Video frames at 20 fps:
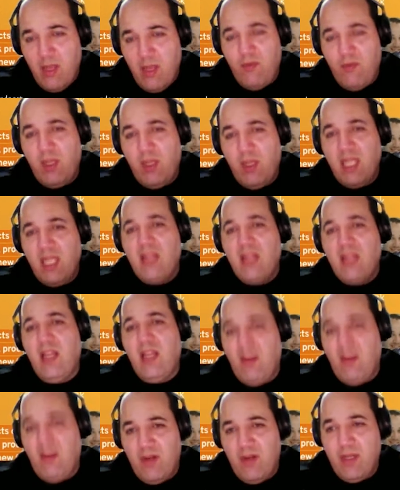we didn't
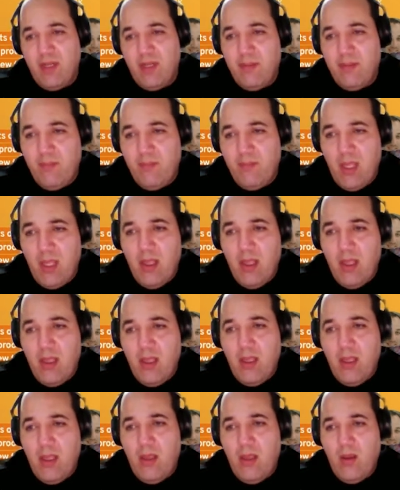deliver.
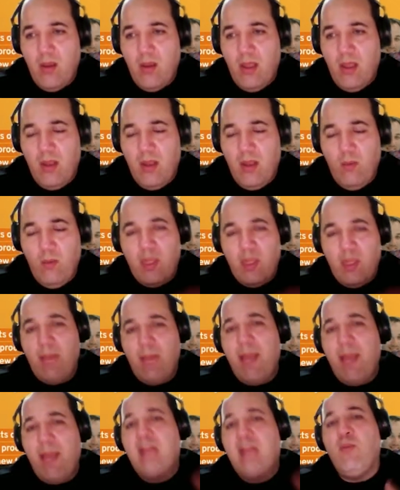The
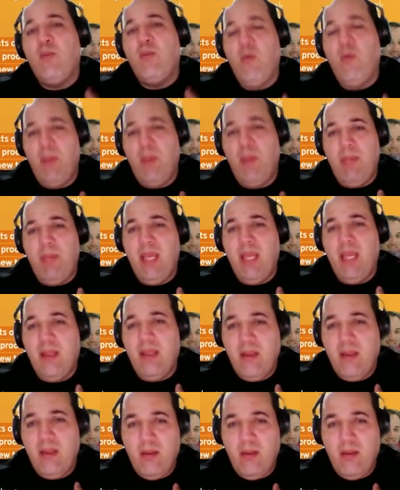impact will be big.